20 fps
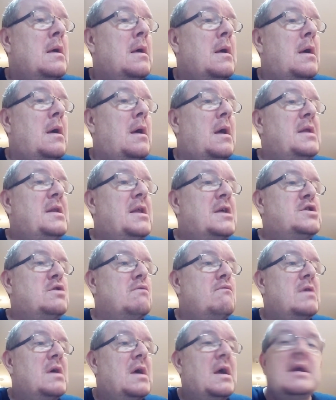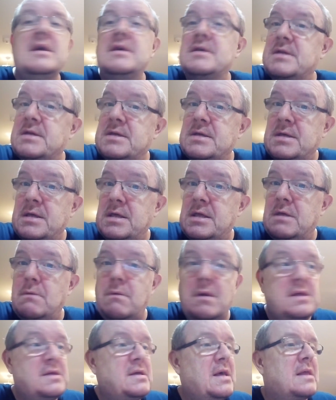Initial release, this is
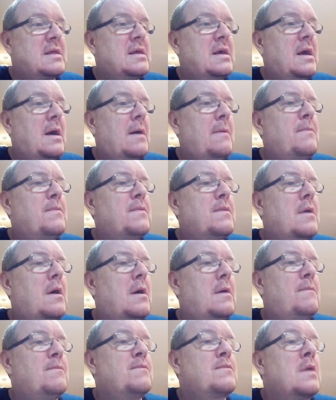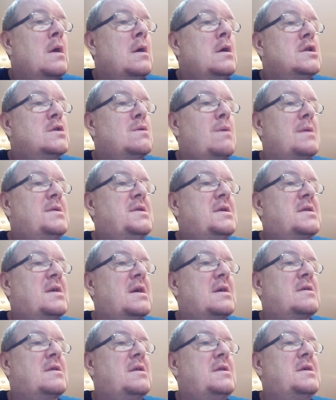what it says here,
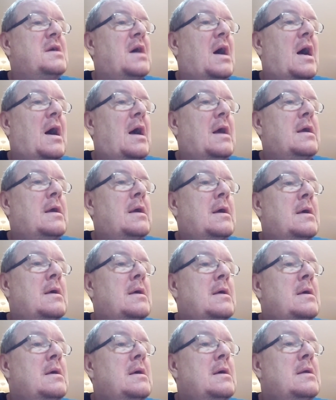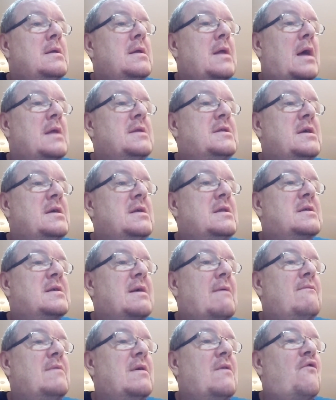26th of July
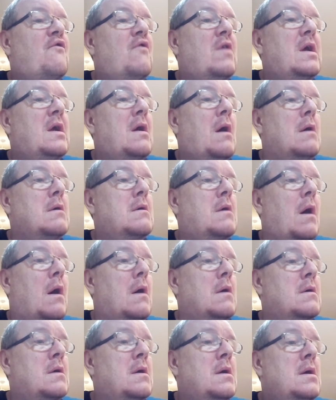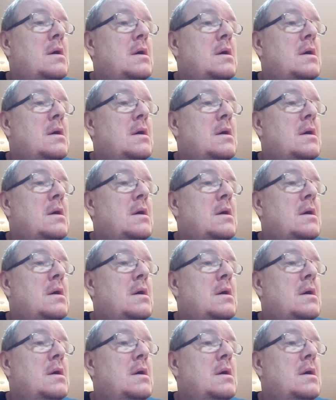1973, Hong Kong.